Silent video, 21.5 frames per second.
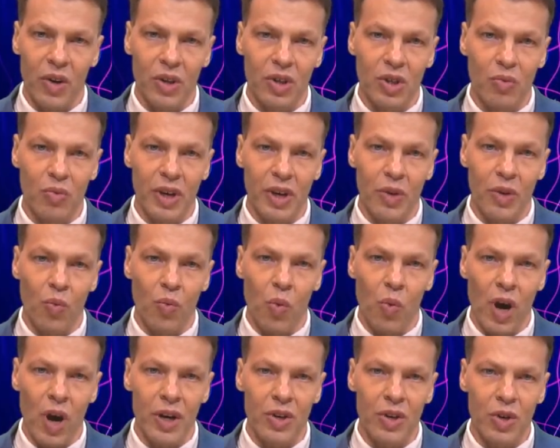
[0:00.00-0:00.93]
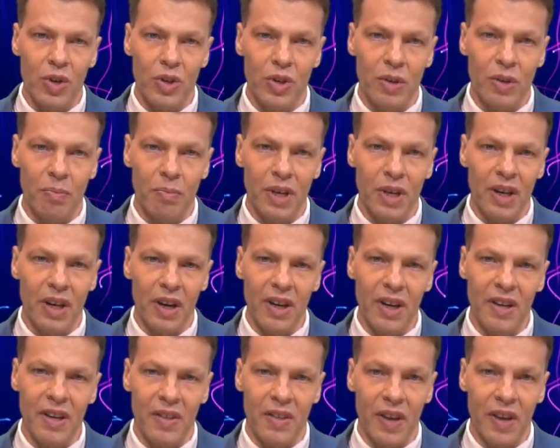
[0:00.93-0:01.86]
to read 1 Newton bigger
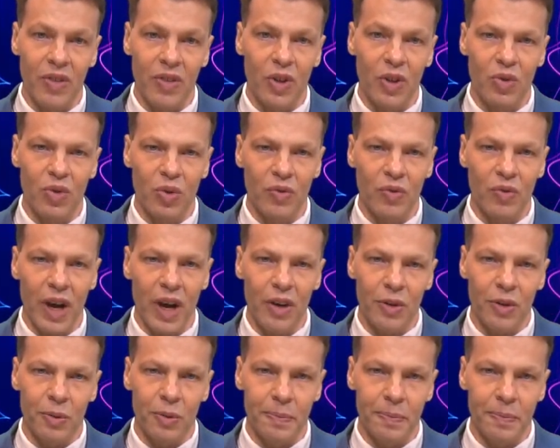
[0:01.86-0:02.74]
than the true value.